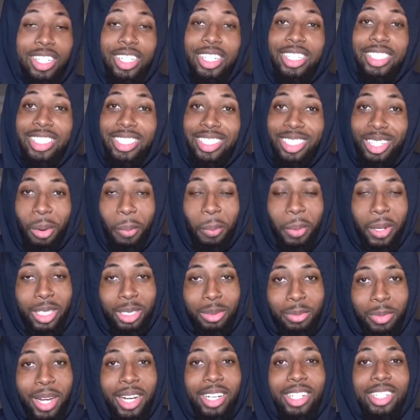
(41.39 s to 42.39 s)
This is the
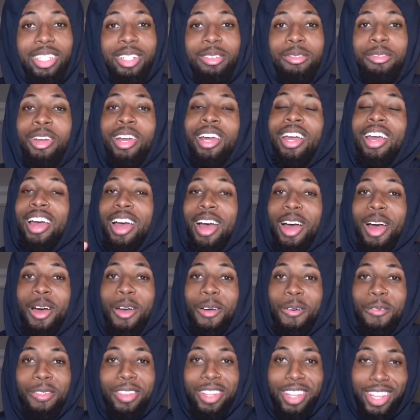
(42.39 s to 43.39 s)
perspective
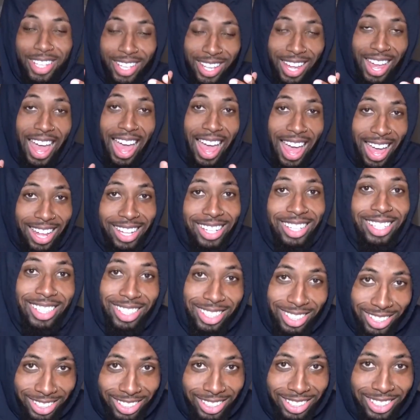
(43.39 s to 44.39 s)
of the
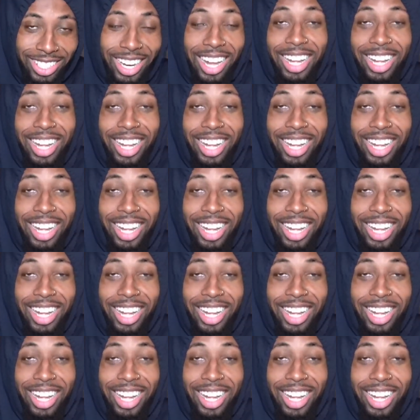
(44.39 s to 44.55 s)
athlete,